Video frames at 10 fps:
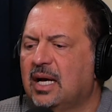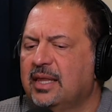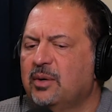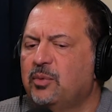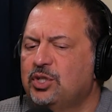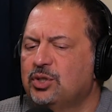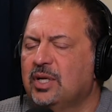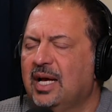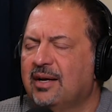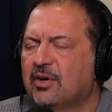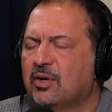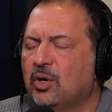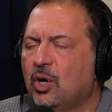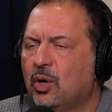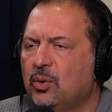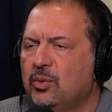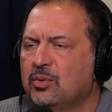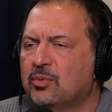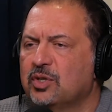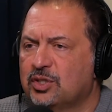I think we should have our
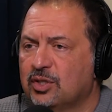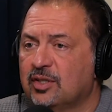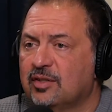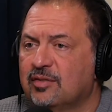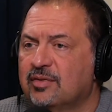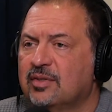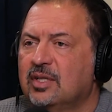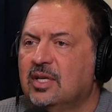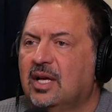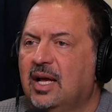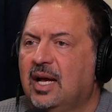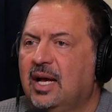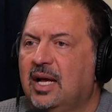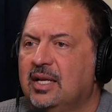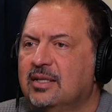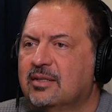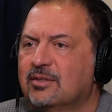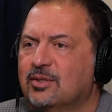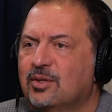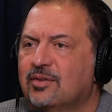own reserve and
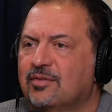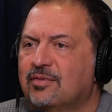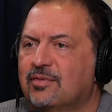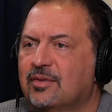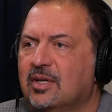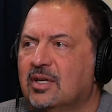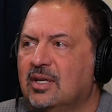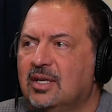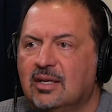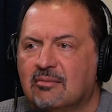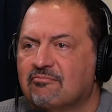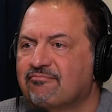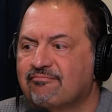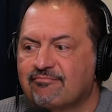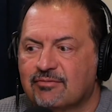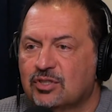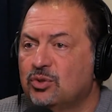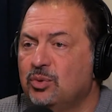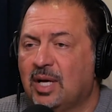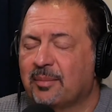sort of a
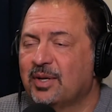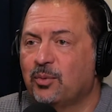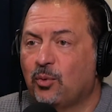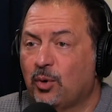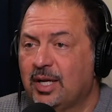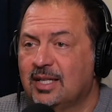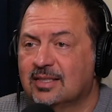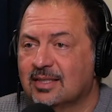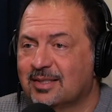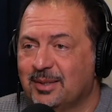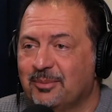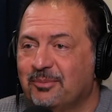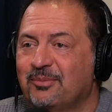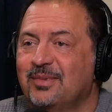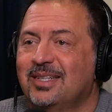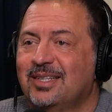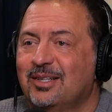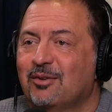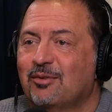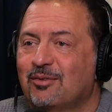tsunami warning system
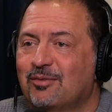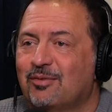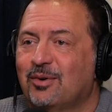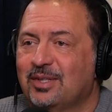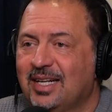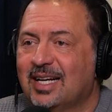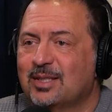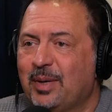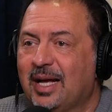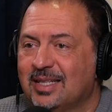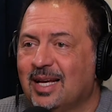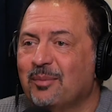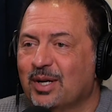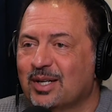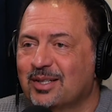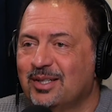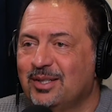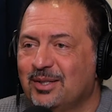for the next pandemic,